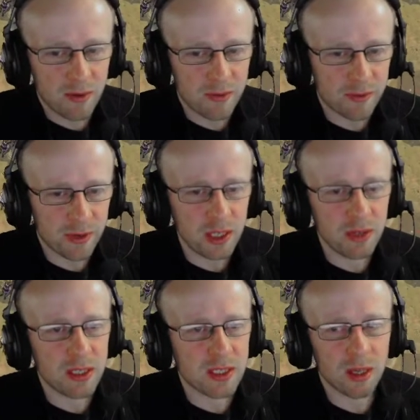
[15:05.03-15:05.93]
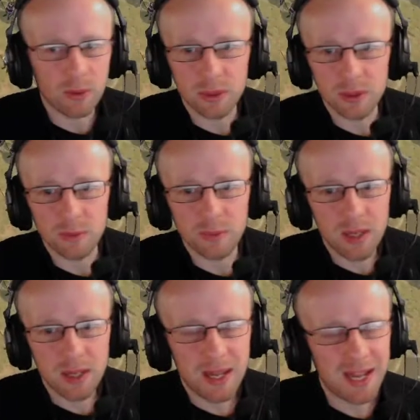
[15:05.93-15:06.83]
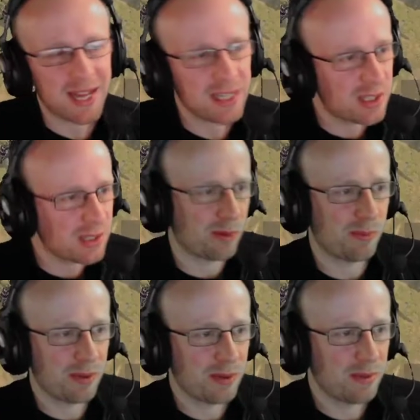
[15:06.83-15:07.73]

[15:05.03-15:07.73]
3 units holding up adds up,